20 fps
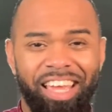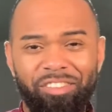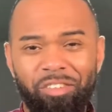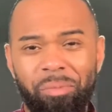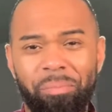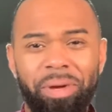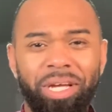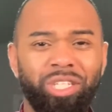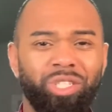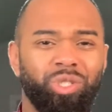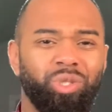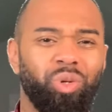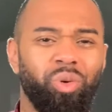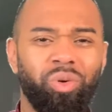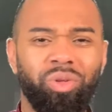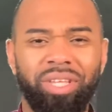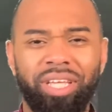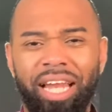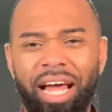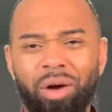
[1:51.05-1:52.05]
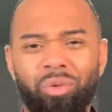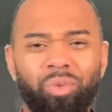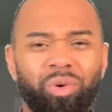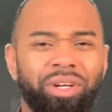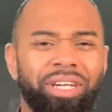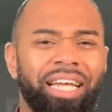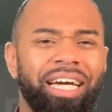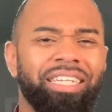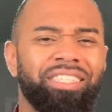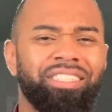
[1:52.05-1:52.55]
will make sure that I will
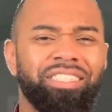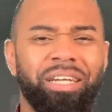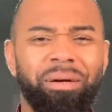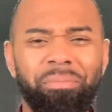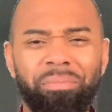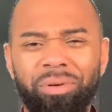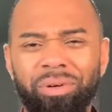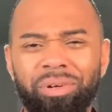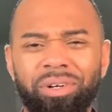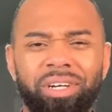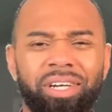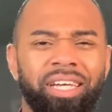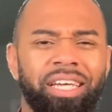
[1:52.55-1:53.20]
not stumble.